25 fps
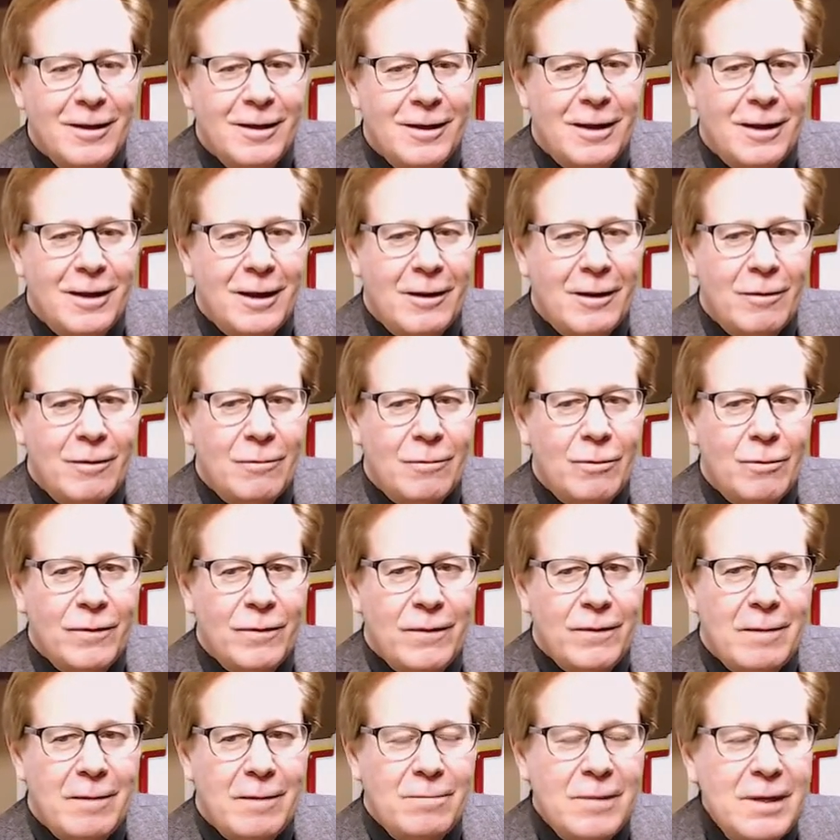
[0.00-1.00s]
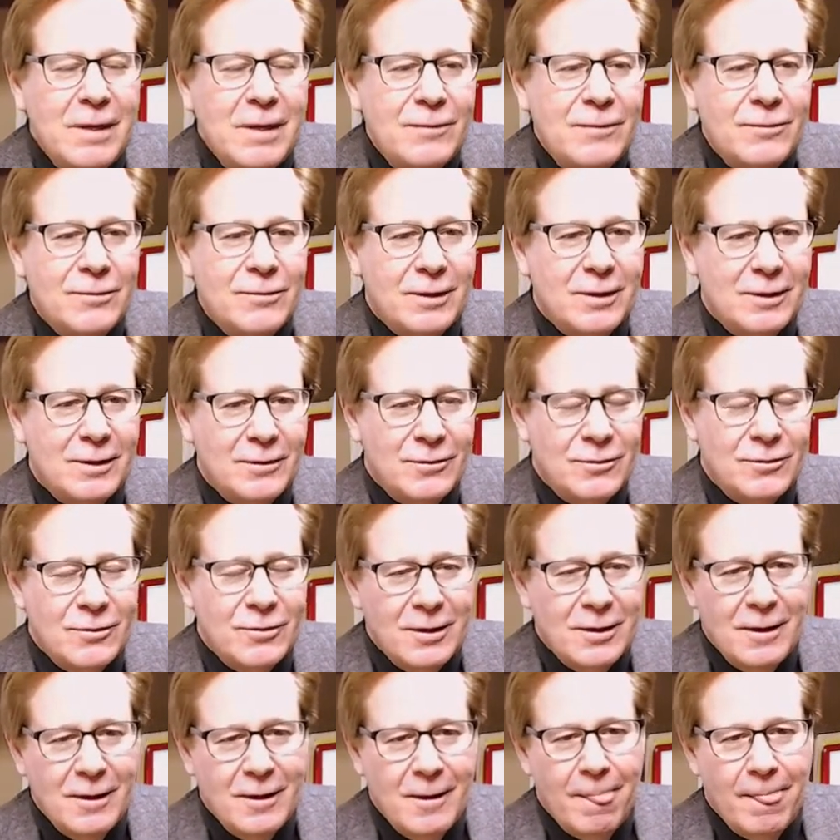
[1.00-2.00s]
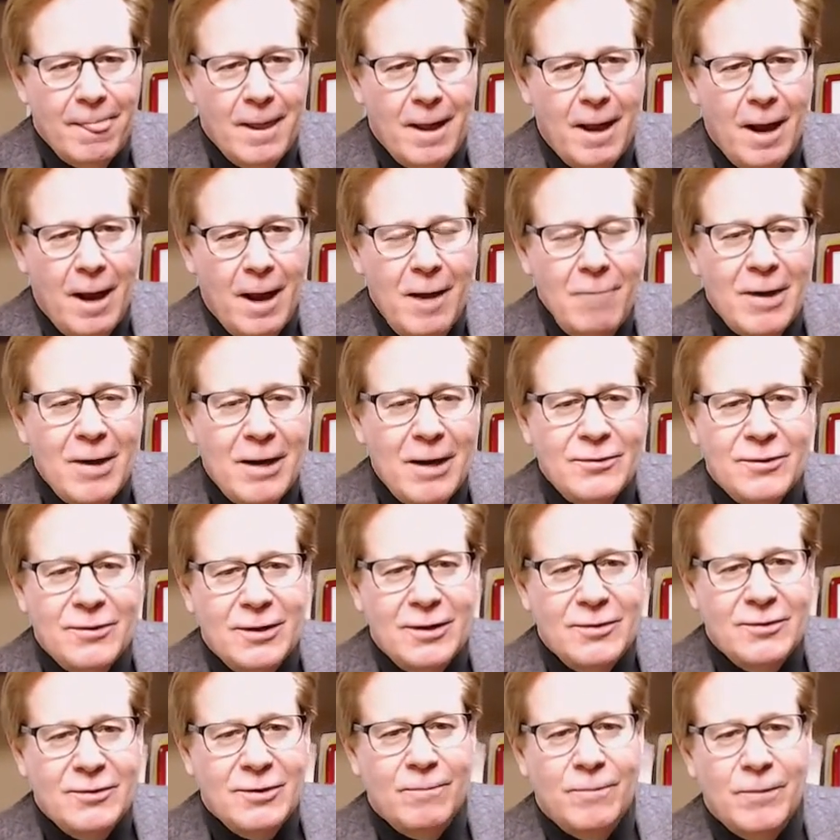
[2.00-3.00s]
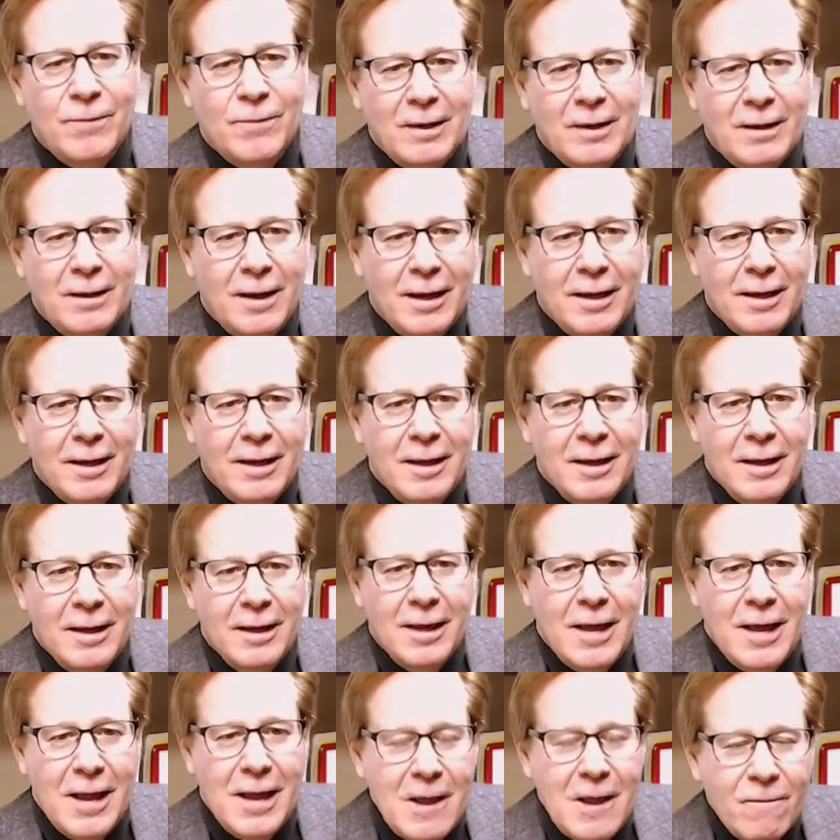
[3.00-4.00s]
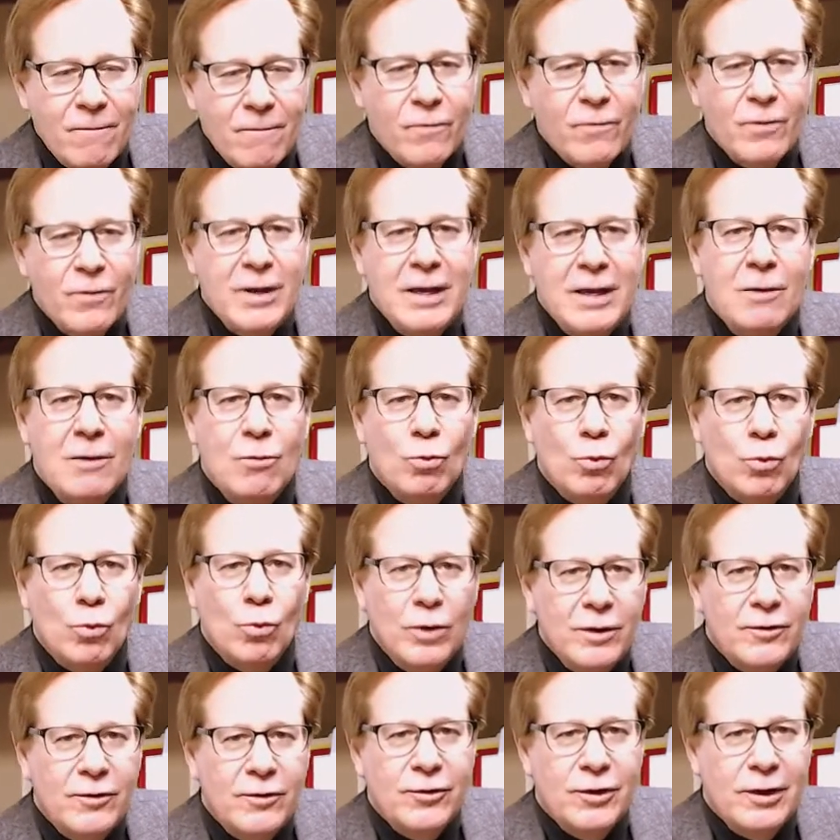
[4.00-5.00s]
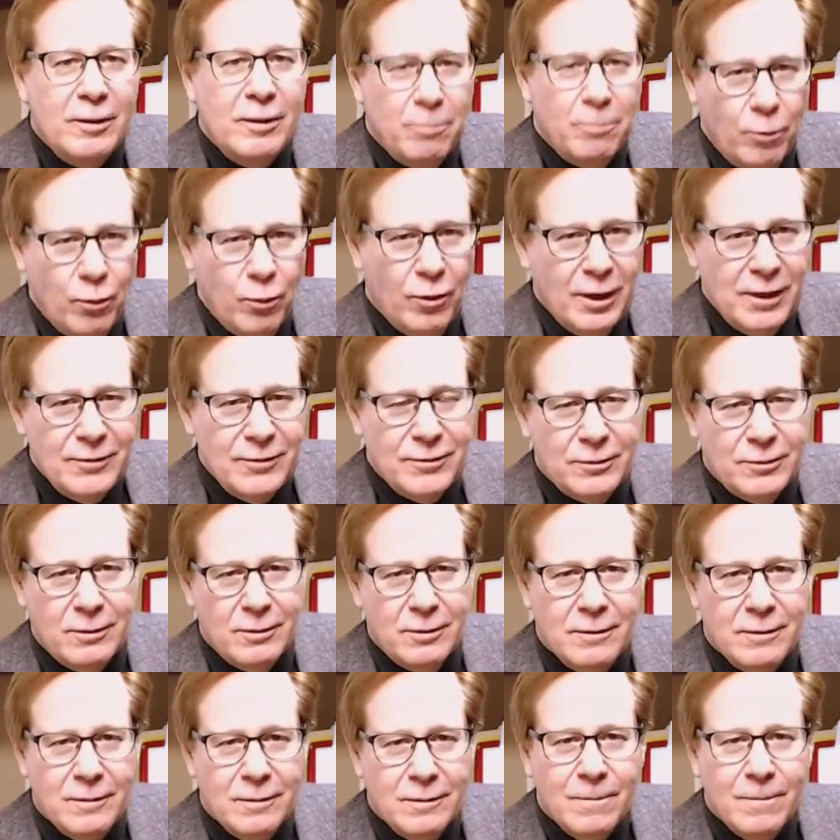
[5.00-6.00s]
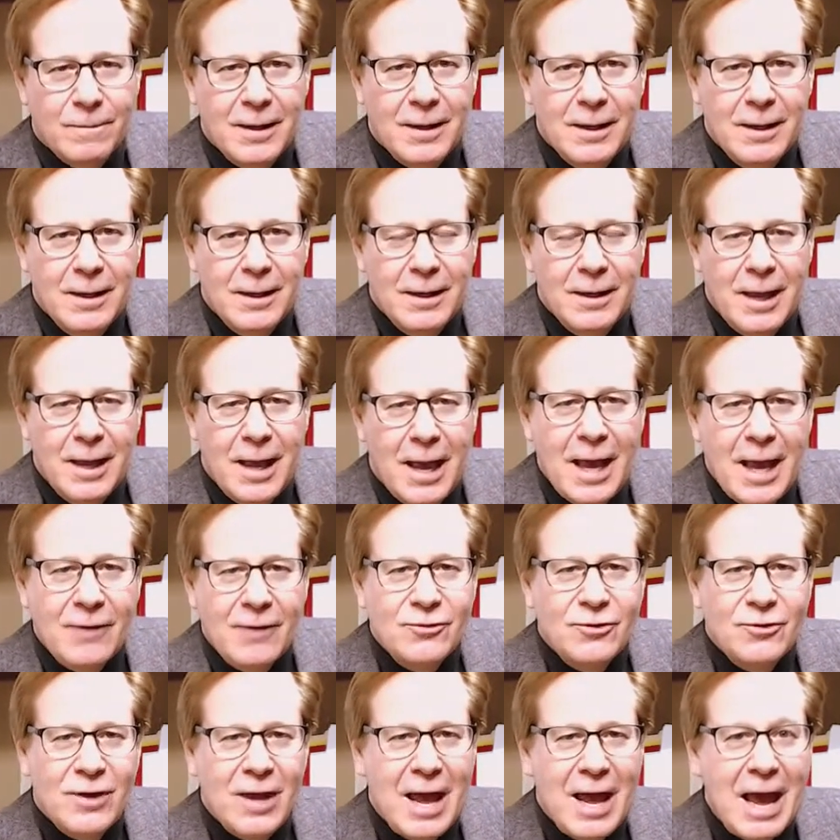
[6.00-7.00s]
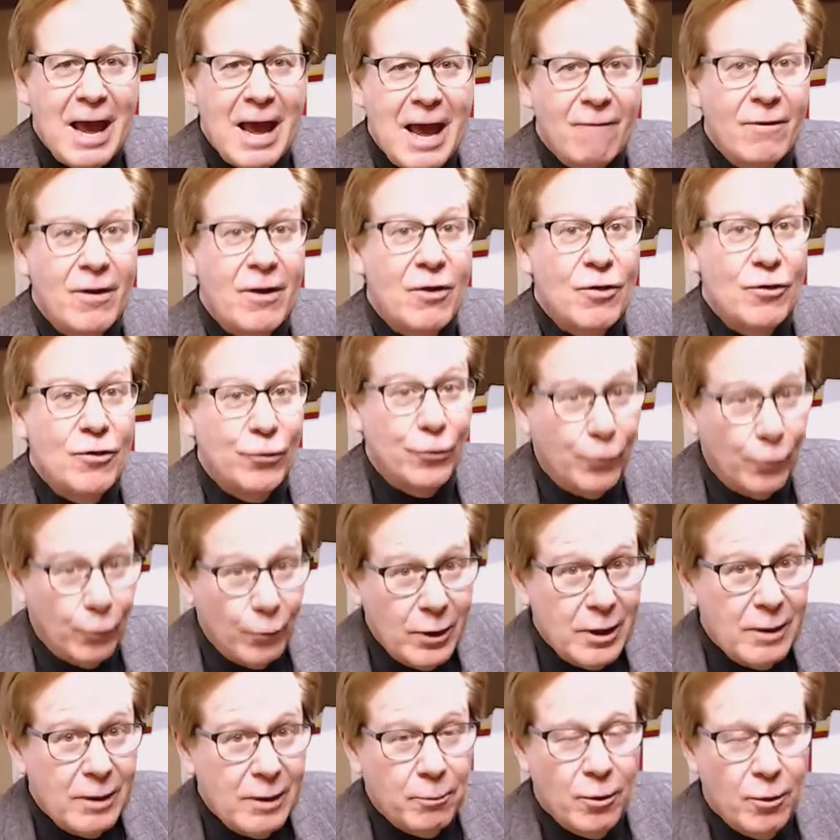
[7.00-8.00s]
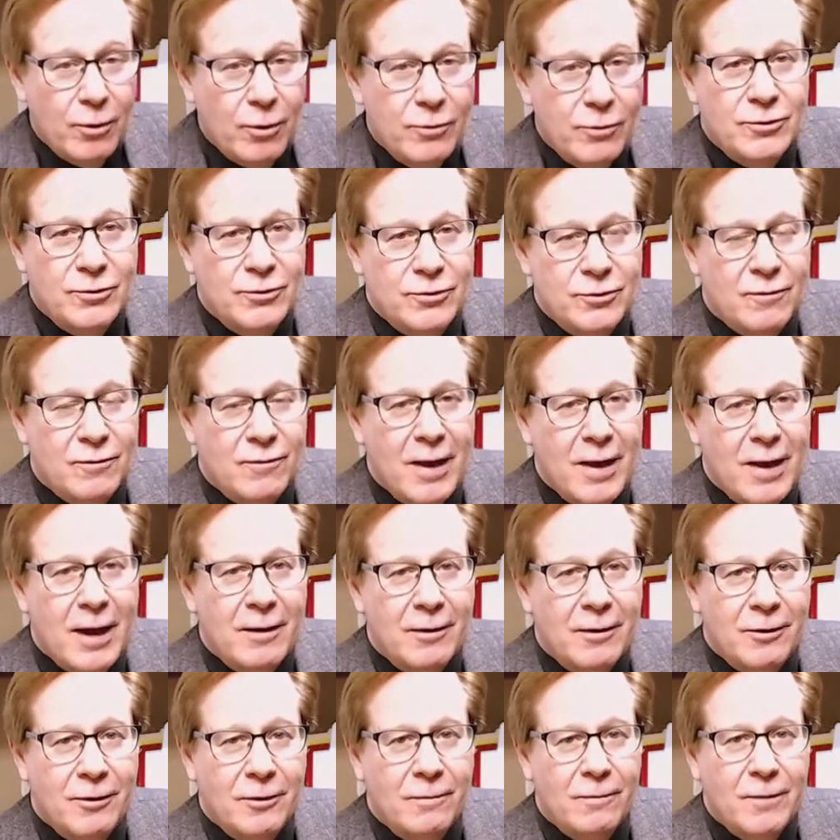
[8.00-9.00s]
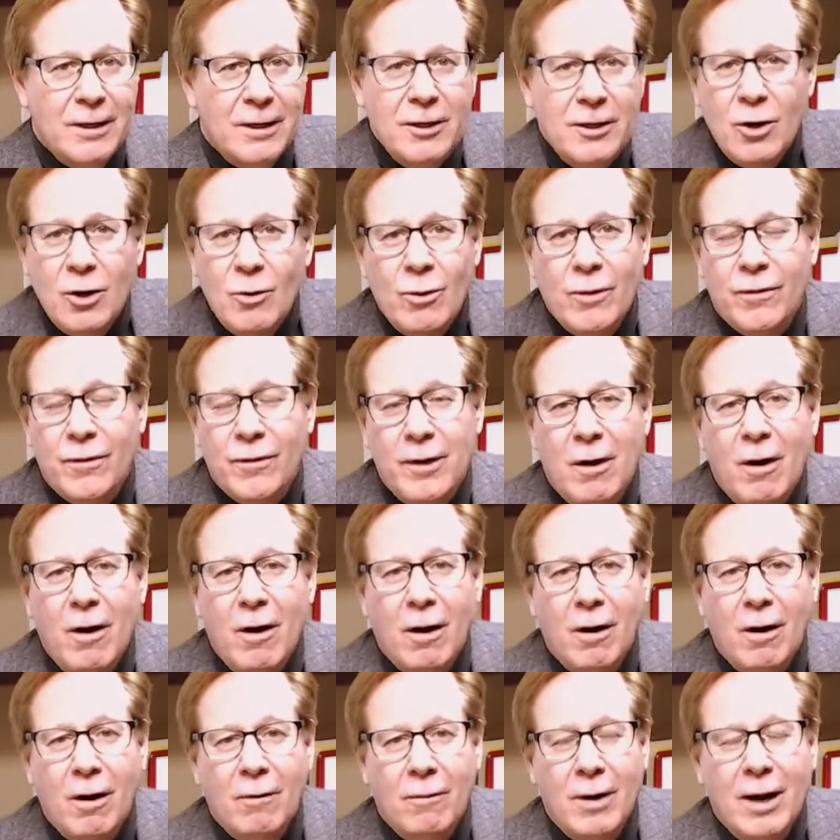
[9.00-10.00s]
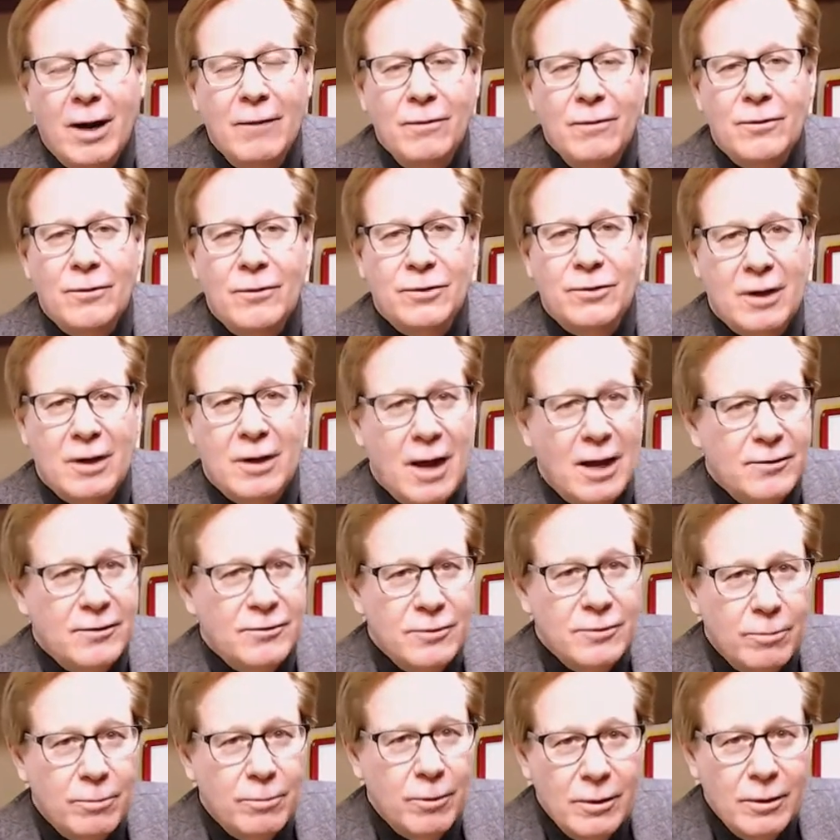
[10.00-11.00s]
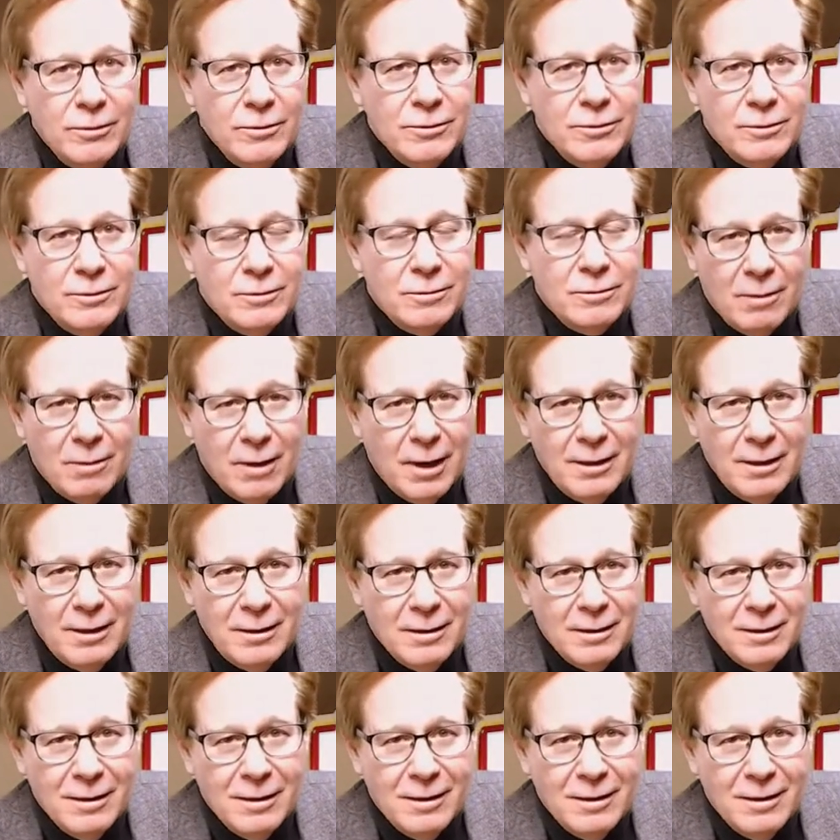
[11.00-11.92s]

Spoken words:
Now, what that means is I might say something like every real estate appraisal has to have 3 approaches to value. And you know what they are, right? There's the cost approach, right?